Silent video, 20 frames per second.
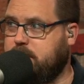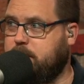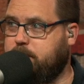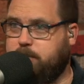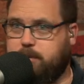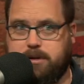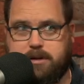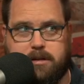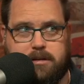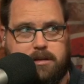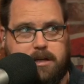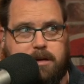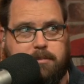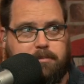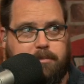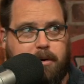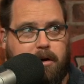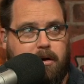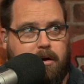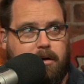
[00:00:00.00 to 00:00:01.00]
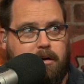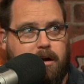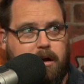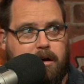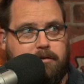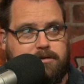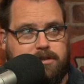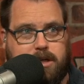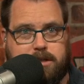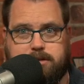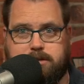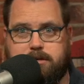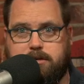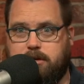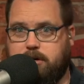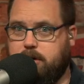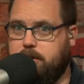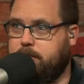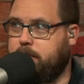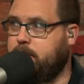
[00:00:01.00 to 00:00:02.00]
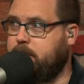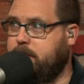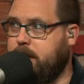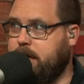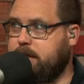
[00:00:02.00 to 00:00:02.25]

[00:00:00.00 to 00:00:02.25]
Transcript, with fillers: up with the deep ball of Justin Herbert.